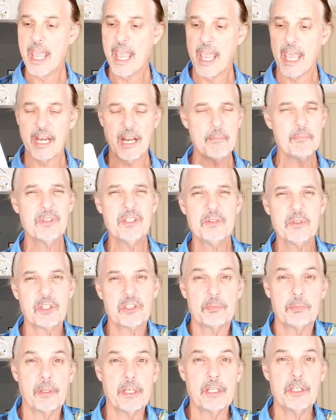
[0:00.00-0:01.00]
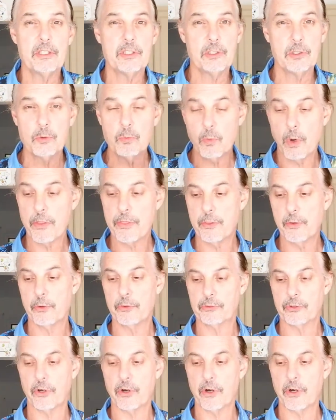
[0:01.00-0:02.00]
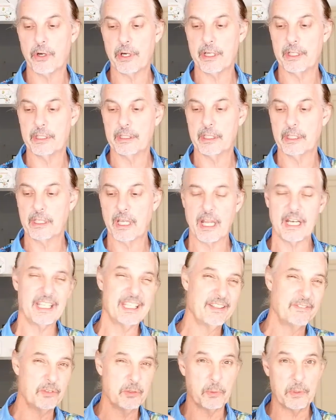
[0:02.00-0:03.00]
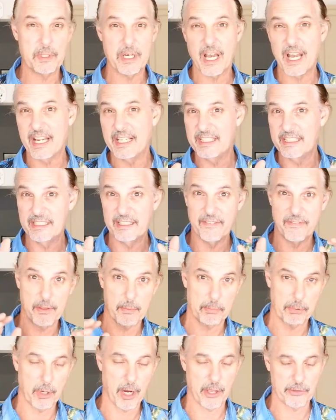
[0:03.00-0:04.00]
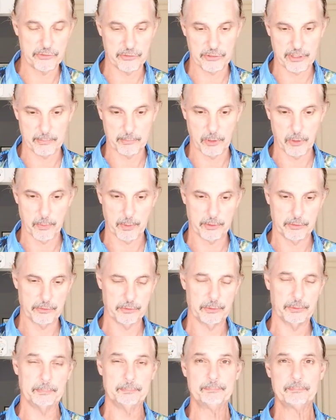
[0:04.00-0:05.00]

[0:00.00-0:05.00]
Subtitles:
And I'm going to explain to you what those are and kind of give you an idea of the process I'm going through.